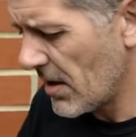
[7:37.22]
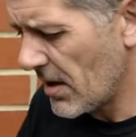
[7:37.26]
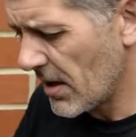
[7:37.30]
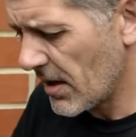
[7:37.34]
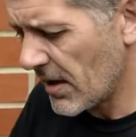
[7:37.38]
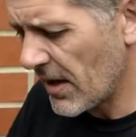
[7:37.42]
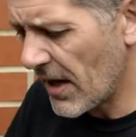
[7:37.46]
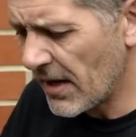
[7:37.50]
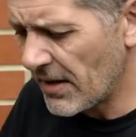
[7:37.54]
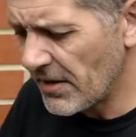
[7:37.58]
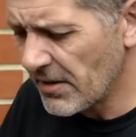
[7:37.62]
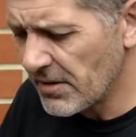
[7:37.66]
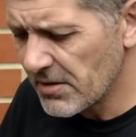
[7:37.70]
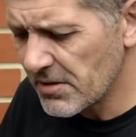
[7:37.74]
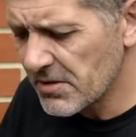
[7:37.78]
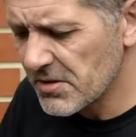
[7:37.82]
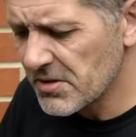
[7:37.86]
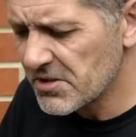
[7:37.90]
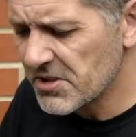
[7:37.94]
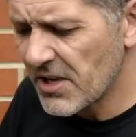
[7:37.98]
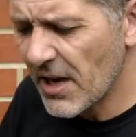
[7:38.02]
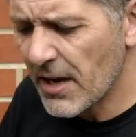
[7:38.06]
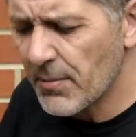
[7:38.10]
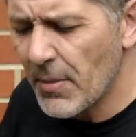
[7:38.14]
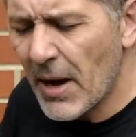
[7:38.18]
Again,
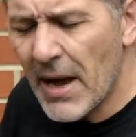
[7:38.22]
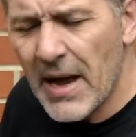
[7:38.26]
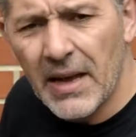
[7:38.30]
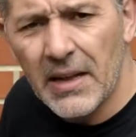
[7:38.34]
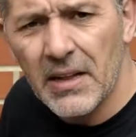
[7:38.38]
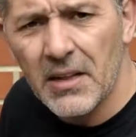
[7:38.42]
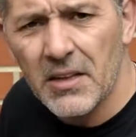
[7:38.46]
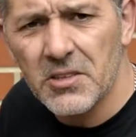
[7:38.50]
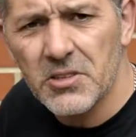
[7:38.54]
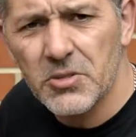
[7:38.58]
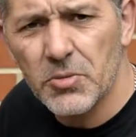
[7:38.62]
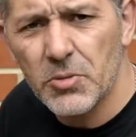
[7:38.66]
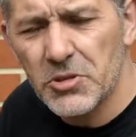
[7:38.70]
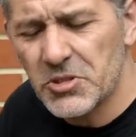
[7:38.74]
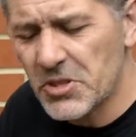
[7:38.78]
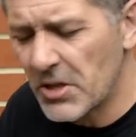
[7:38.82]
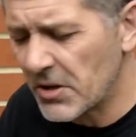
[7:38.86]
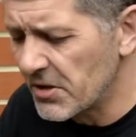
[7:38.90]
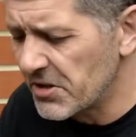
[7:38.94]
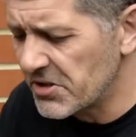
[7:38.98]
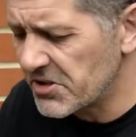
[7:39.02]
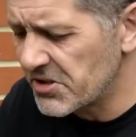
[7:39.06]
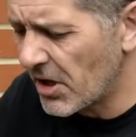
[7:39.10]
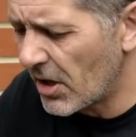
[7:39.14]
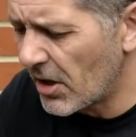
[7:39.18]
same handle as what's on
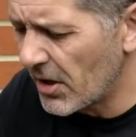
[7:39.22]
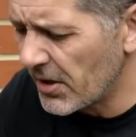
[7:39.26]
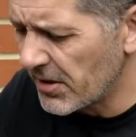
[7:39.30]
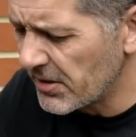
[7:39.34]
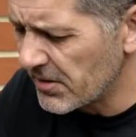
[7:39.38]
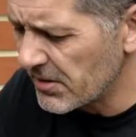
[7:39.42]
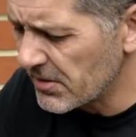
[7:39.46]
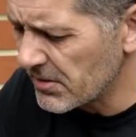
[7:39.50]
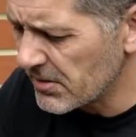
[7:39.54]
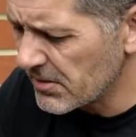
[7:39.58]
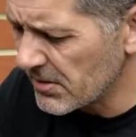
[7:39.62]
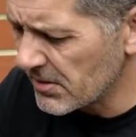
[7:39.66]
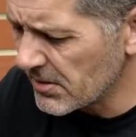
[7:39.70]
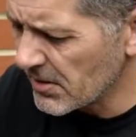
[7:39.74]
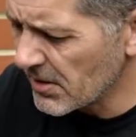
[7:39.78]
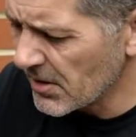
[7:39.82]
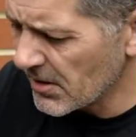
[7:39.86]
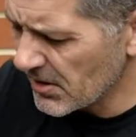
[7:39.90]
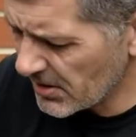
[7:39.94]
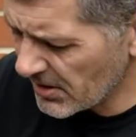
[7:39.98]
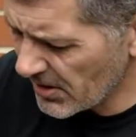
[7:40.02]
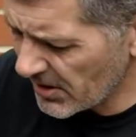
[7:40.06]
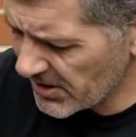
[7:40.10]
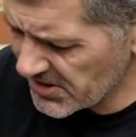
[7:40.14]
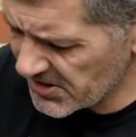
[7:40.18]
the side,
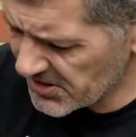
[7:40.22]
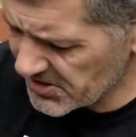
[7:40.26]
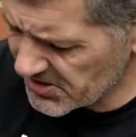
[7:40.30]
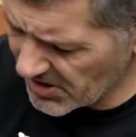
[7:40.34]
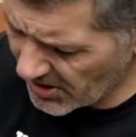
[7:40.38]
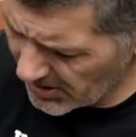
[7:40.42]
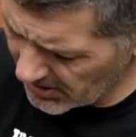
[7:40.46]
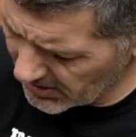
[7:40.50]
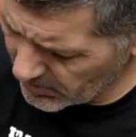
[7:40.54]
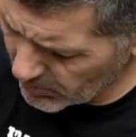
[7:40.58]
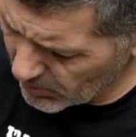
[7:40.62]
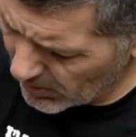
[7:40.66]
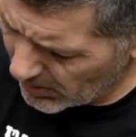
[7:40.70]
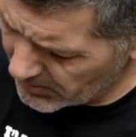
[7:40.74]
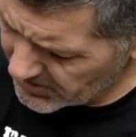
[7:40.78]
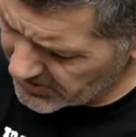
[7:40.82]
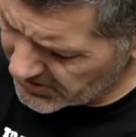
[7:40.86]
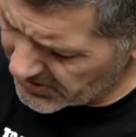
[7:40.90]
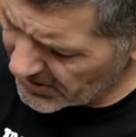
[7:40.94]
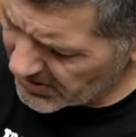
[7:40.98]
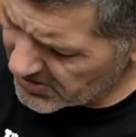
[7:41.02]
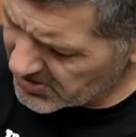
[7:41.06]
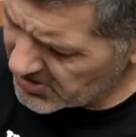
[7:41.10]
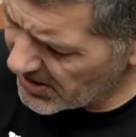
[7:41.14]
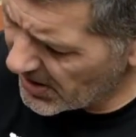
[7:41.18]
nice and solid, well
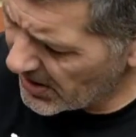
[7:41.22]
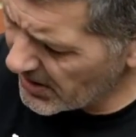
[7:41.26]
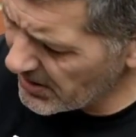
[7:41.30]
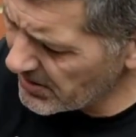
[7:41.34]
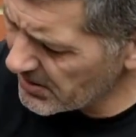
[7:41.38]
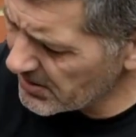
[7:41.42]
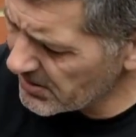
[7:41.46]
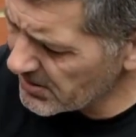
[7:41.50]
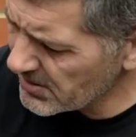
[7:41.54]
stitched in.